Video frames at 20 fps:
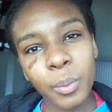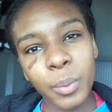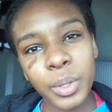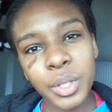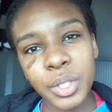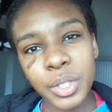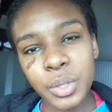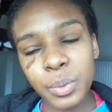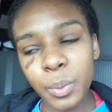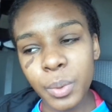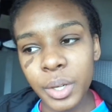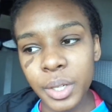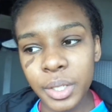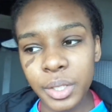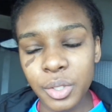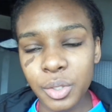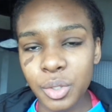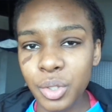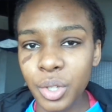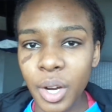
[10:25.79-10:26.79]
we just wanted
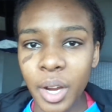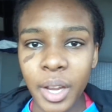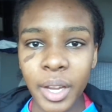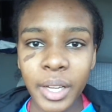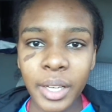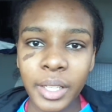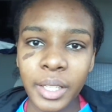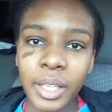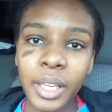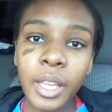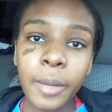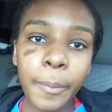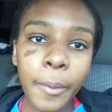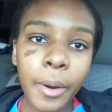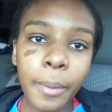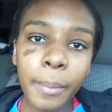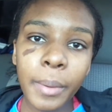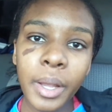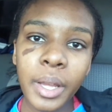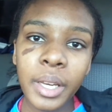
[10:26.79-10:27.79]
to try to keep
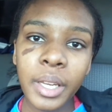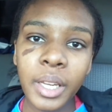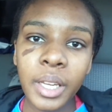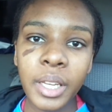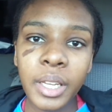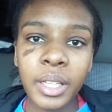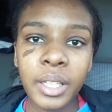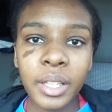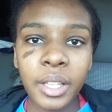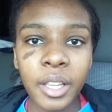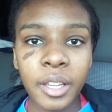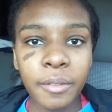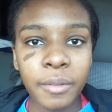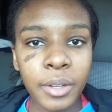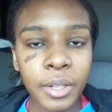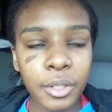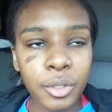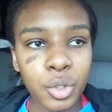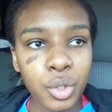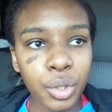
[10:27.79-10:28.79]
our money, live
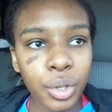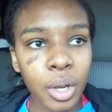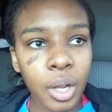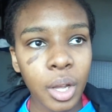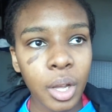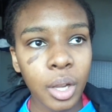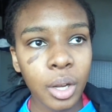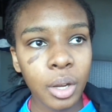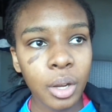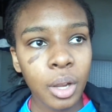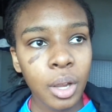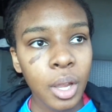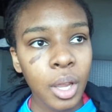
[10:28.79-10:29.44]
in the truck,